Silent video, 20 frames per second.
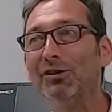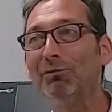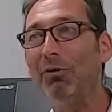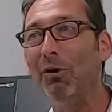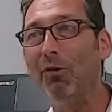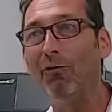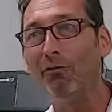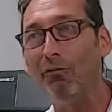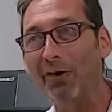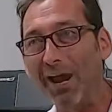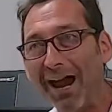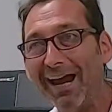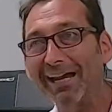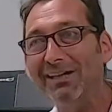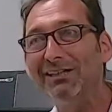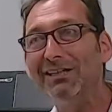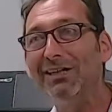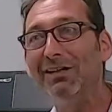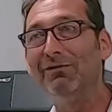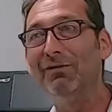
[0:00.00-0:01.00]
of
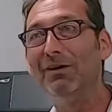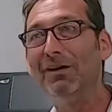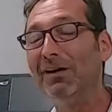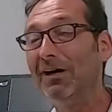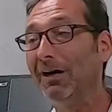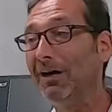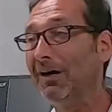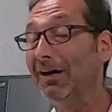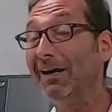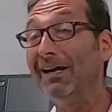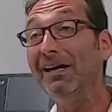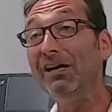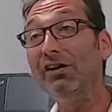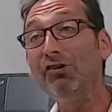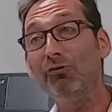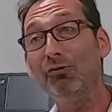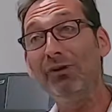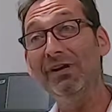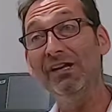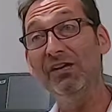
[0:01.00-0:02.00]
reactive
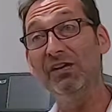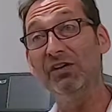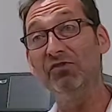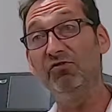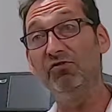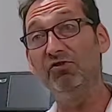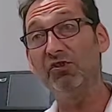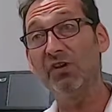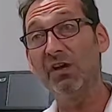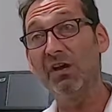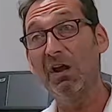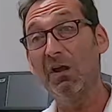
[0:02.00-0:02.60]
ingredients